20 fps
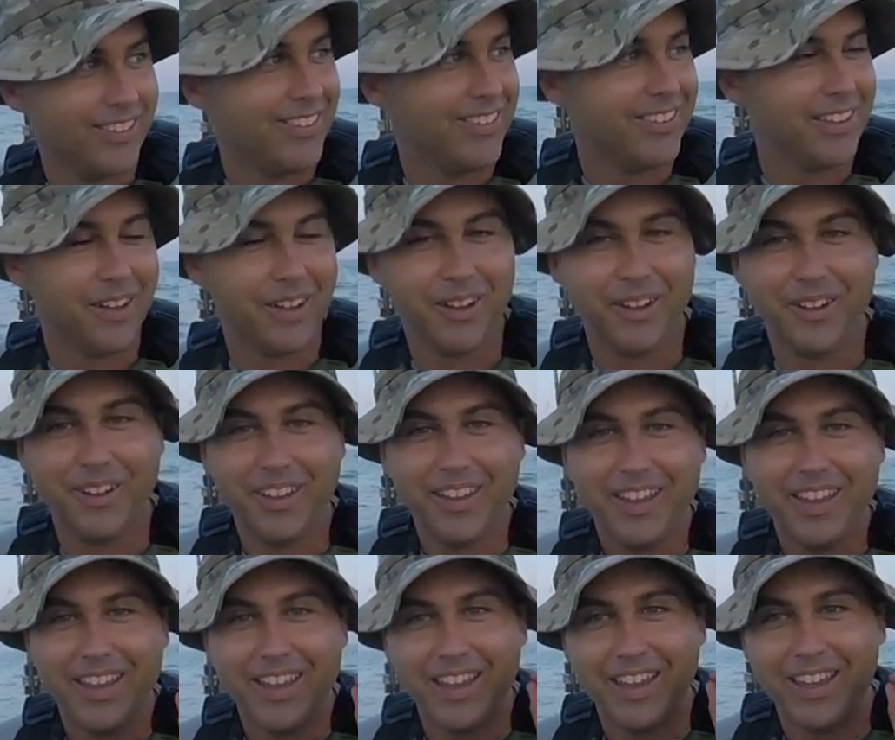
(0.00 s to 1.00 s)
So
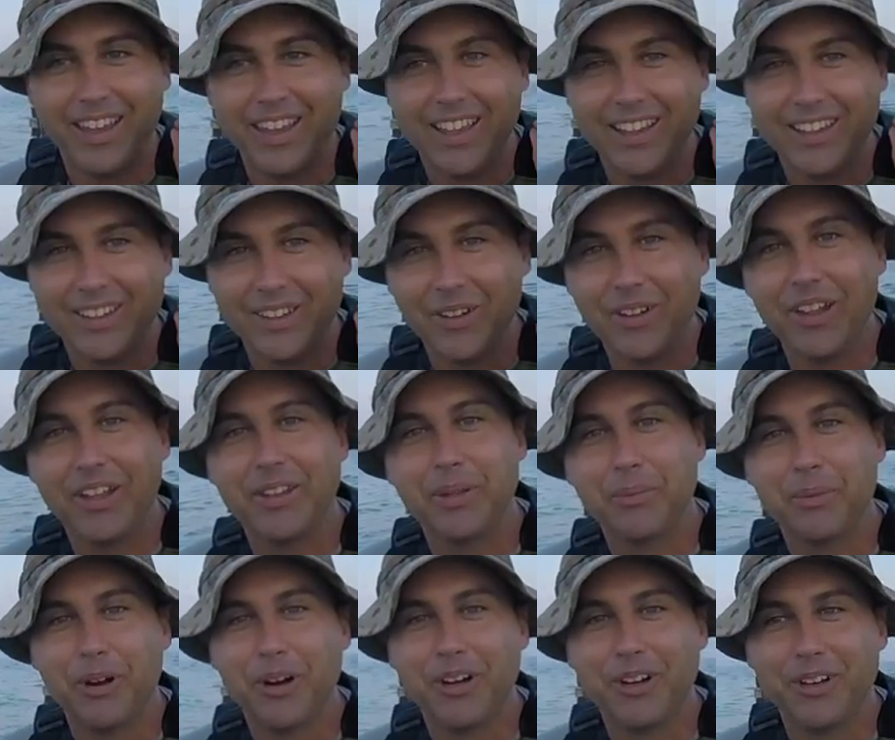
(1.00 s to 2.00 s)
don't let
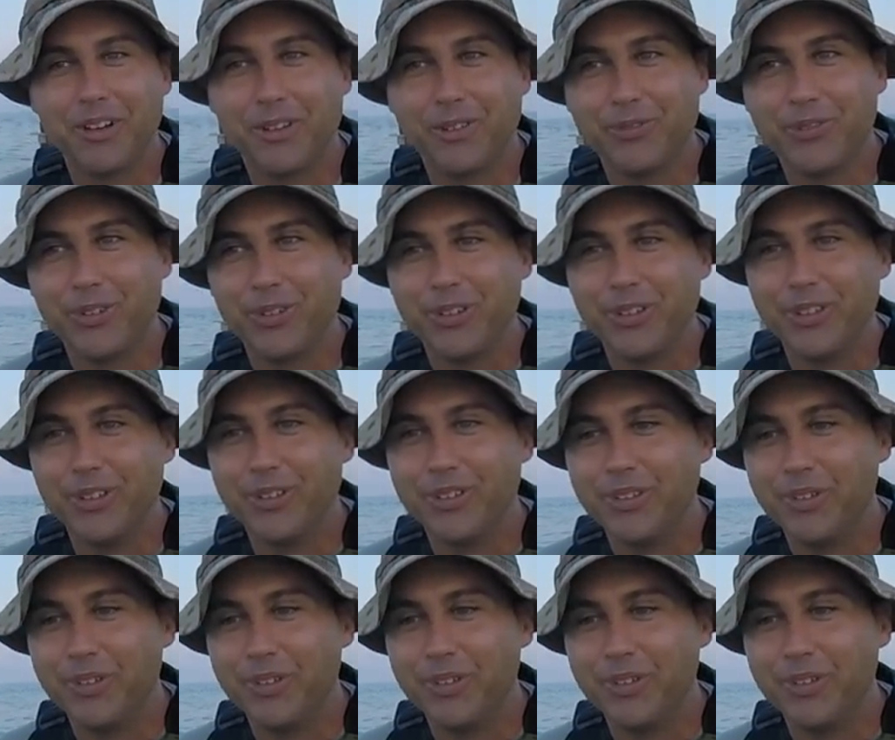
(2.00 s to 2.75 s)
the marketers fool you.